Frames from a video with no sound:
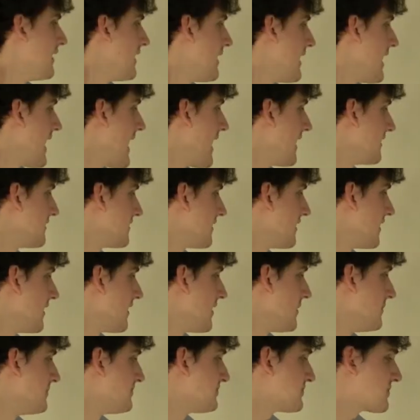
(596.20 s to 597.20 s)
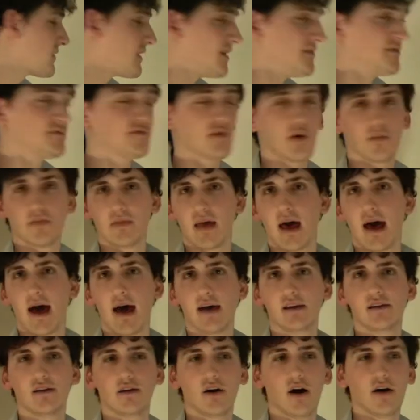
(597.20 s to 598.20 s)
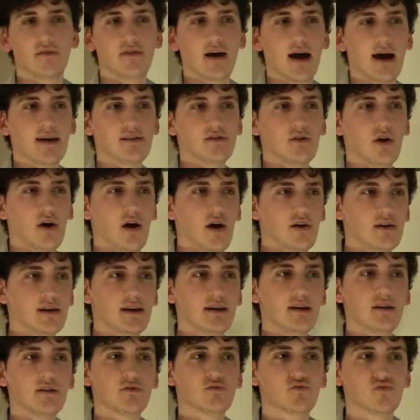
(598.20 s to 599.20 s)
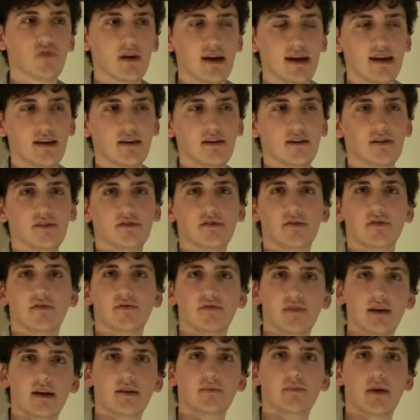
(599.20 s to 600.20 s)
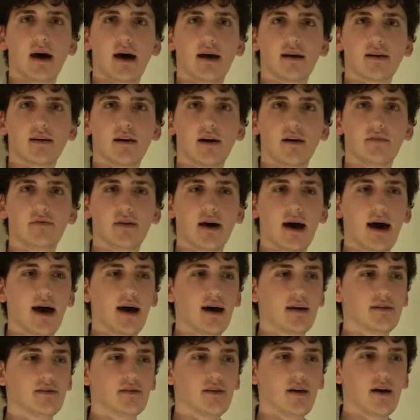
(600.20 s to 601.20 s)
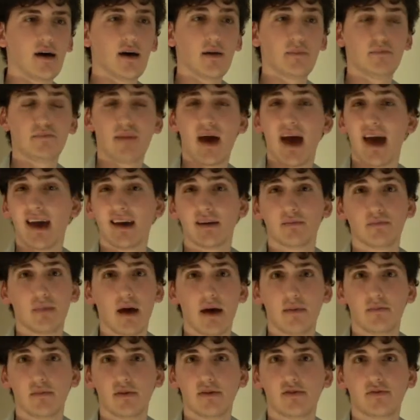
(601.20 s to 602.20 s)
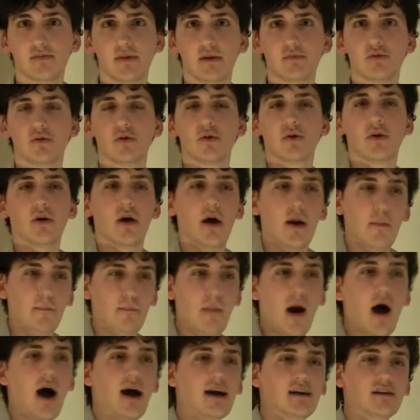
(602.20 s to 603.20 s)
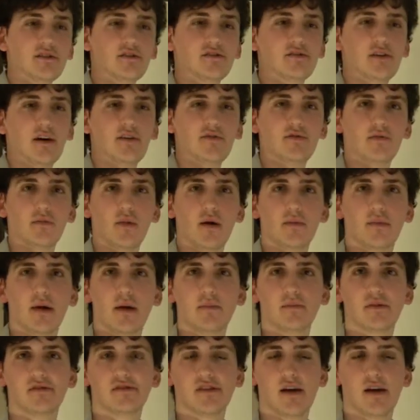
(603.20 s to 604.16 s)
And from there, I've had not only readers and feedback, I've had paying members, people buying stuff from our members